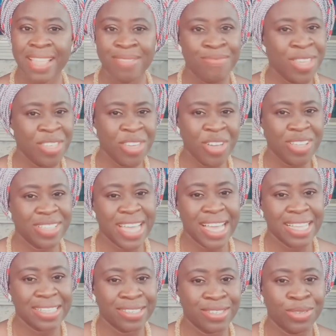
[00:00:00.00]
many
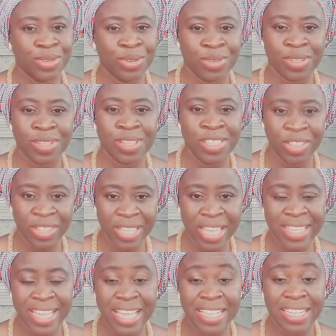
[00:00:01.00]
others. So in
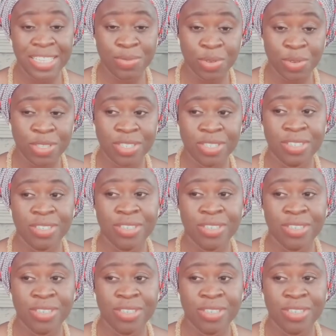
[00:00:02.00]
other dialects, but